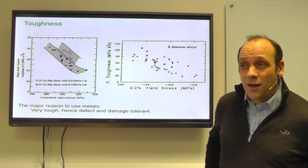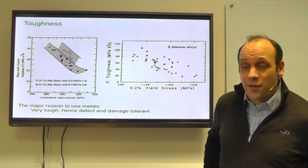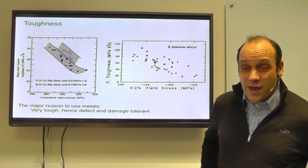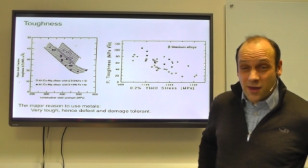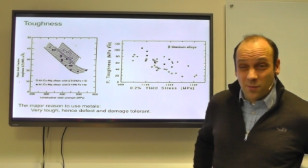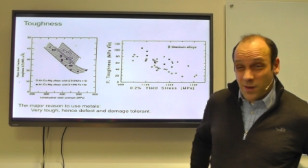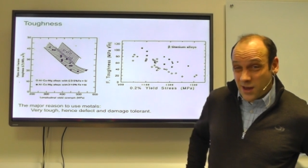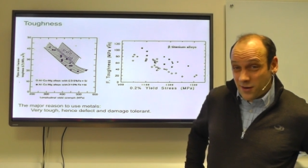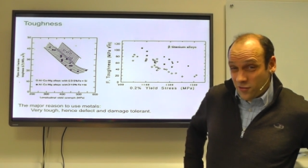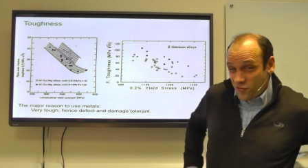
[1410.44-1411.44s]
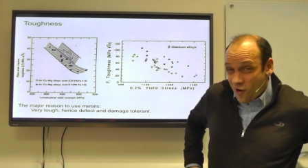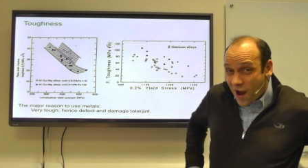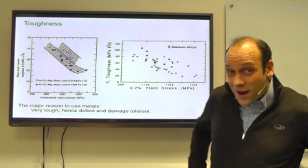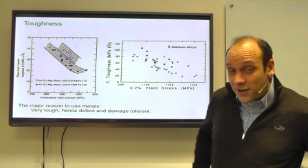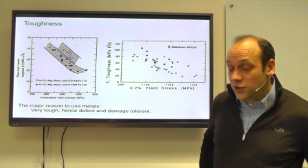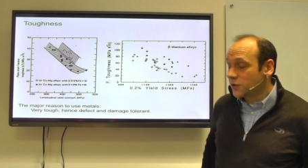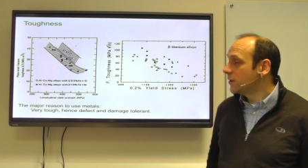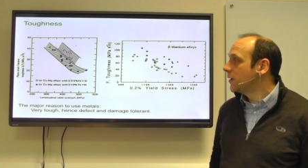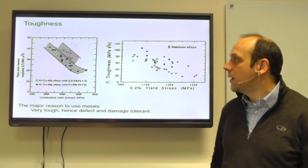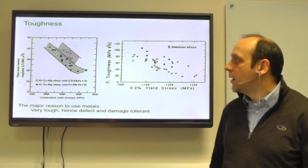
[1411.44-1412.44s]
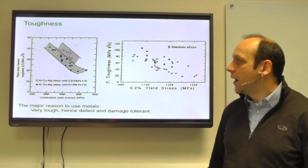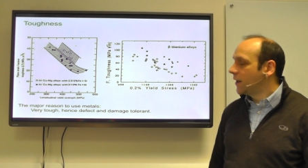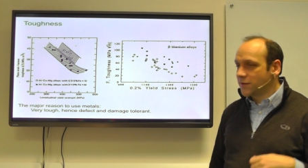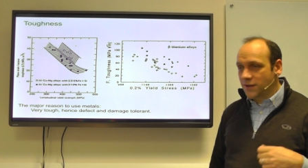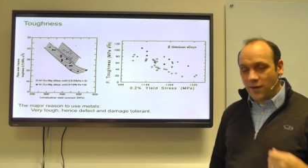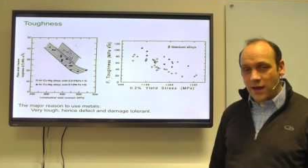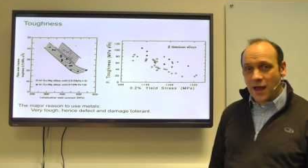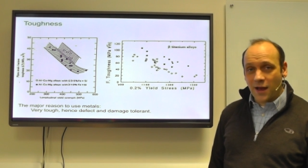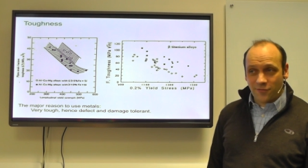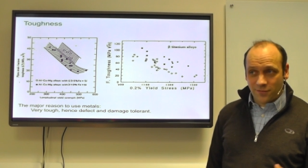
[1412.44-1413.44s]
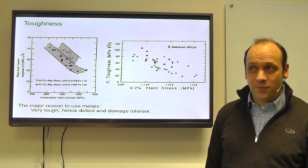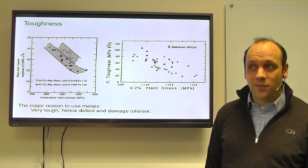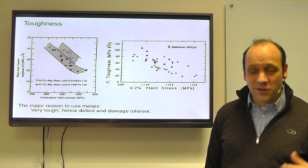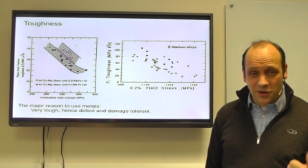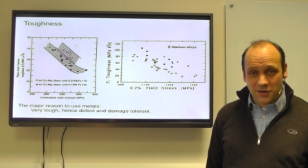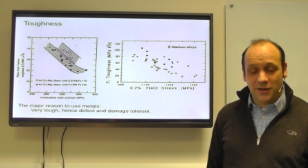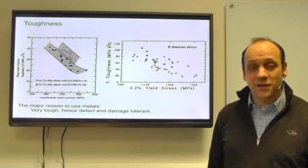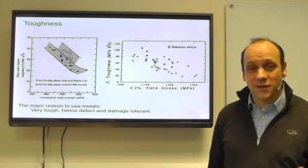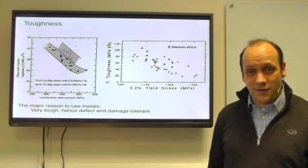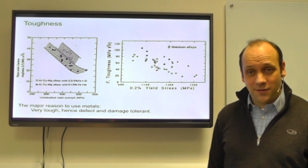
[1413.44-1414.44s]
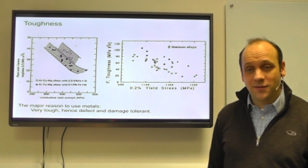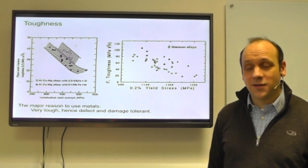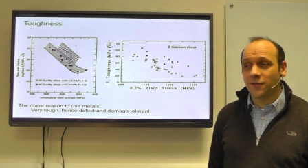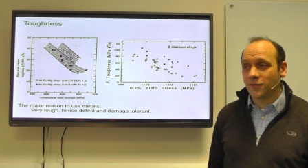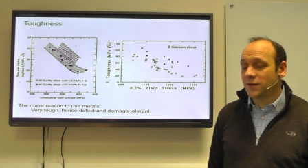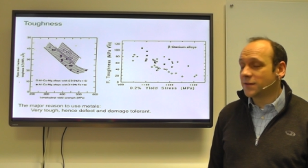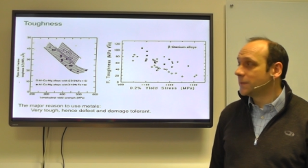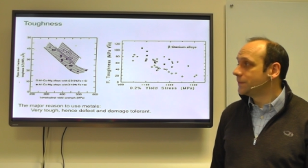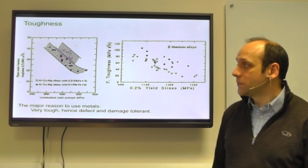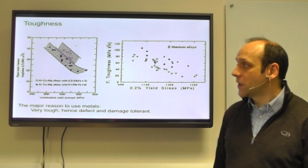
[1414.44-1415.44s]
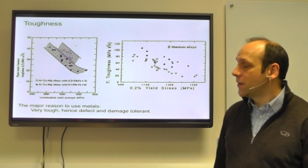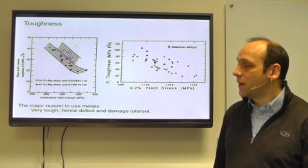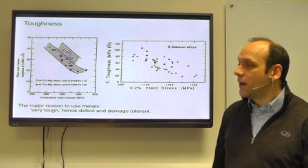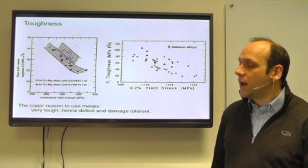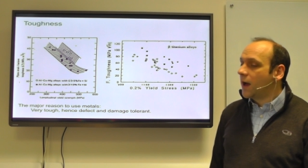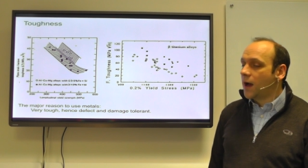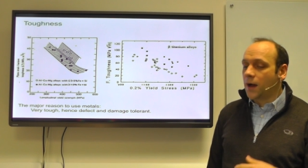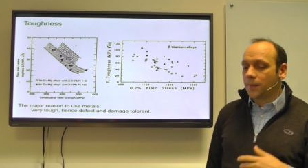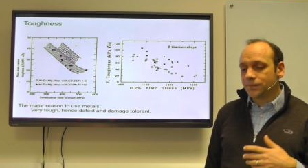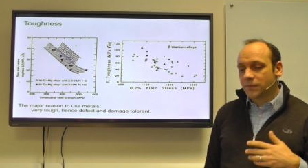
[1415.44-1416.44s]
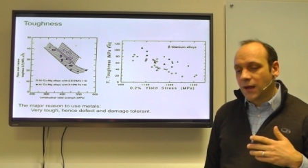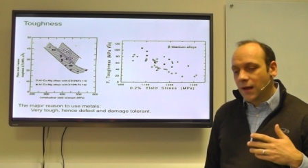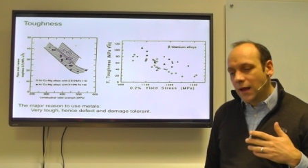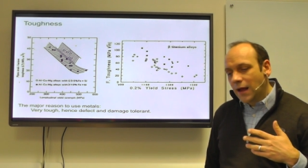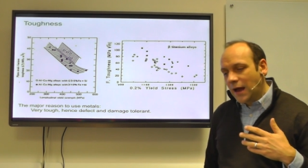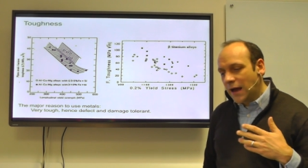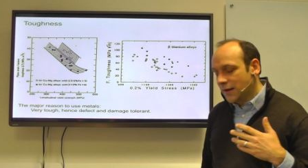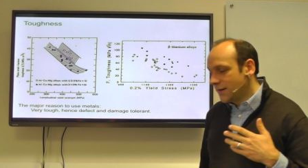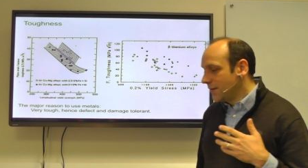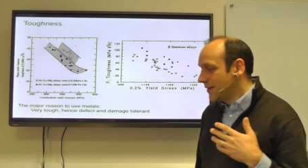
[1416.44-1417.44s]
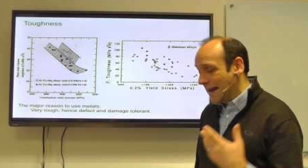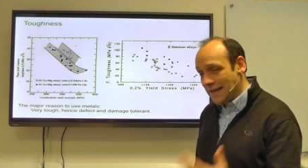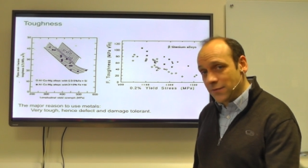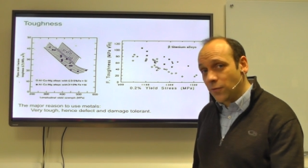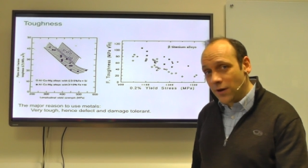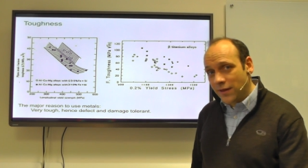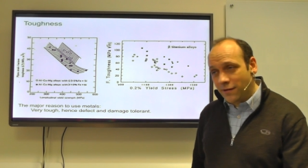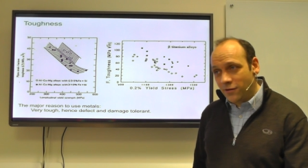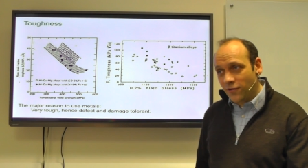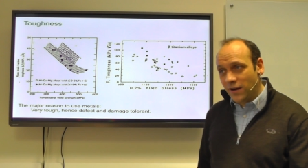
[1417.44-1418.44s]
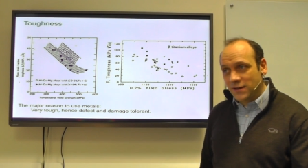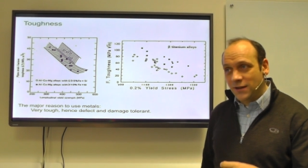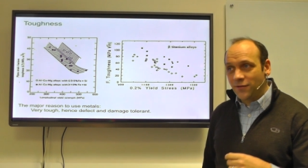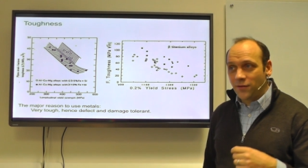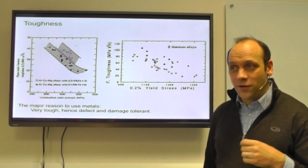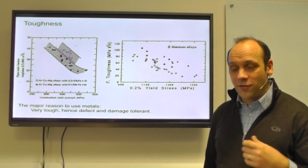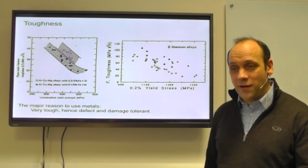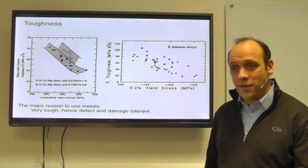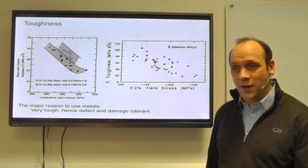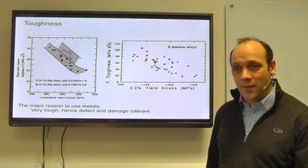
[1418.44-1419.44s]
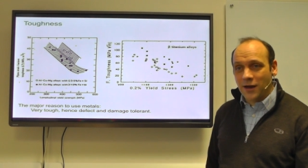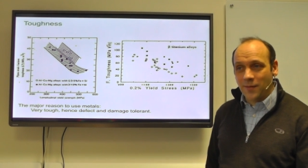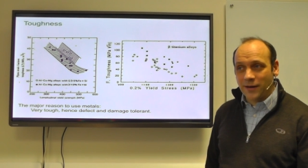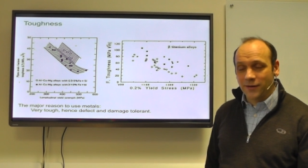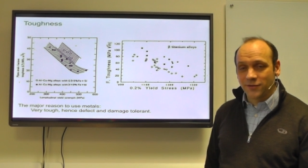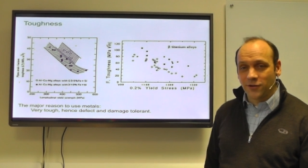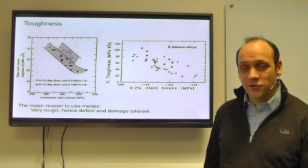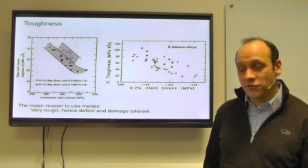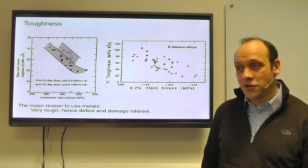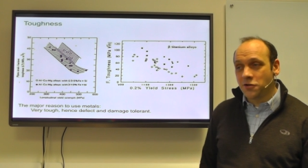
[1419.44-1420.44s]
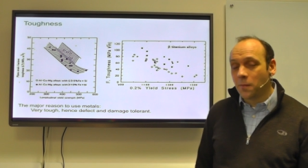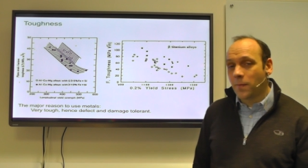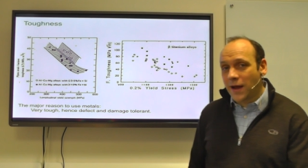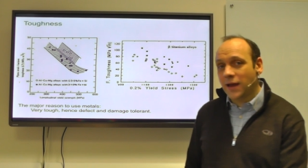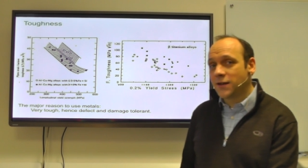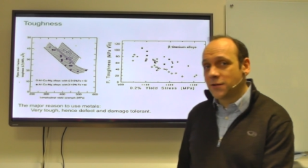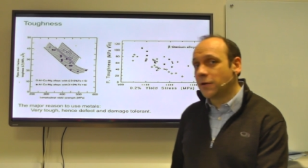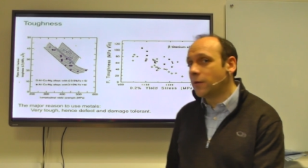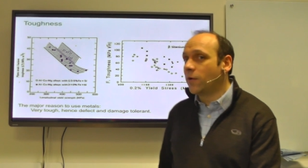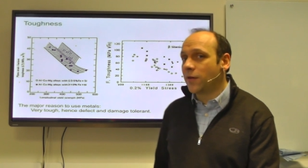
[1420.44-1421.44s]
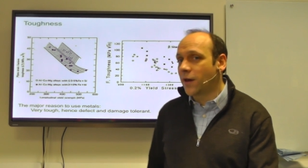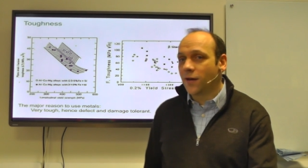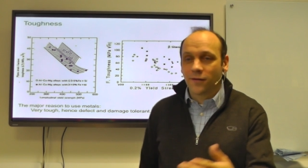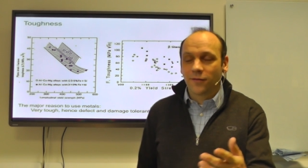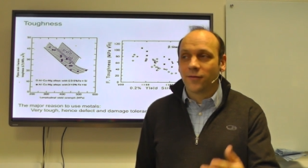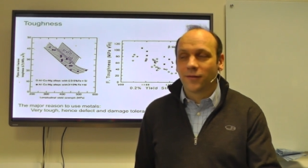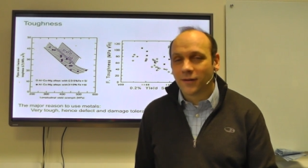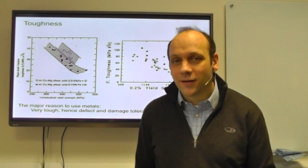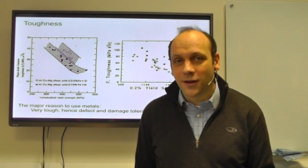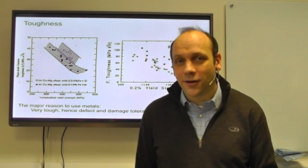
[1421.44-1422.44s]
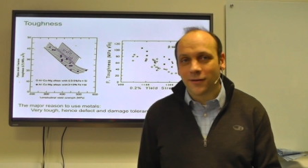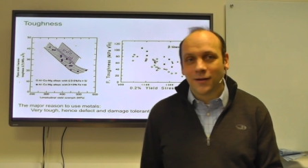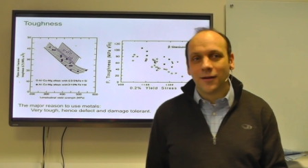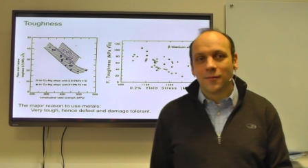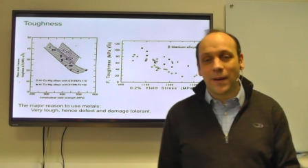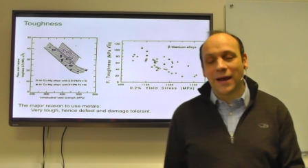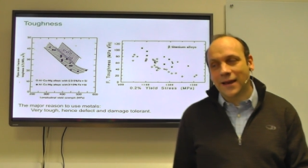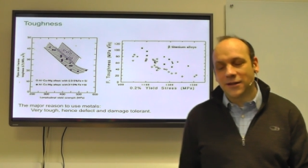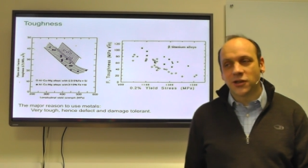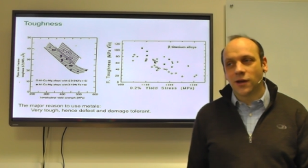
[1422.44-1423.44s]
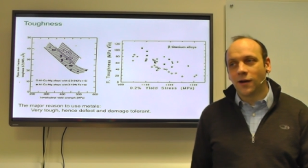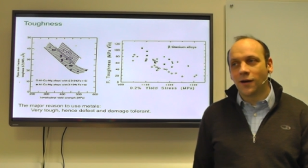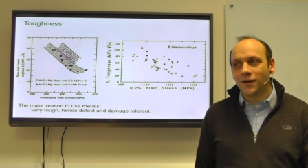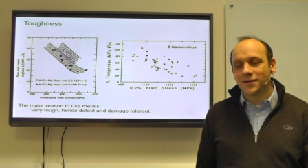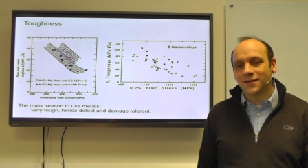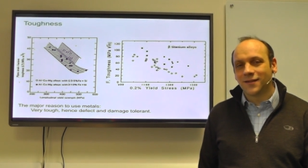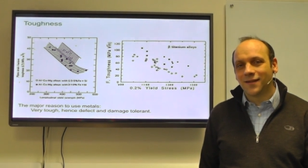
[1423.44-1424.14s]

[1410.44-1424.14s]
They can be in a crash. And so they have ductility, toughness. Um, and that's why they're attractive. The great thing about a metal structure is you can bang into it with a you know, baggage cart,